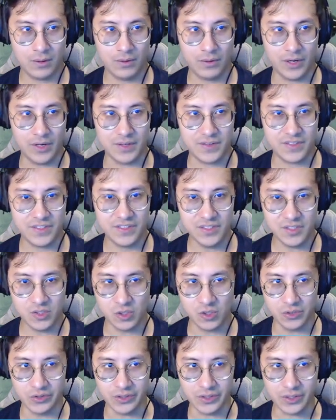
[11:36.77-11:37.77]
Alright,
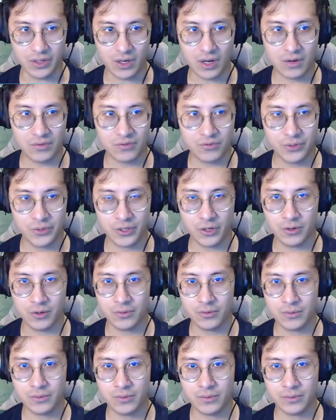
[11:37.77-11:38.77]
seagull Off we
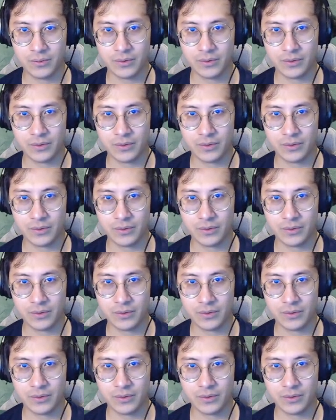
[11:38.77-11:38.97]
go.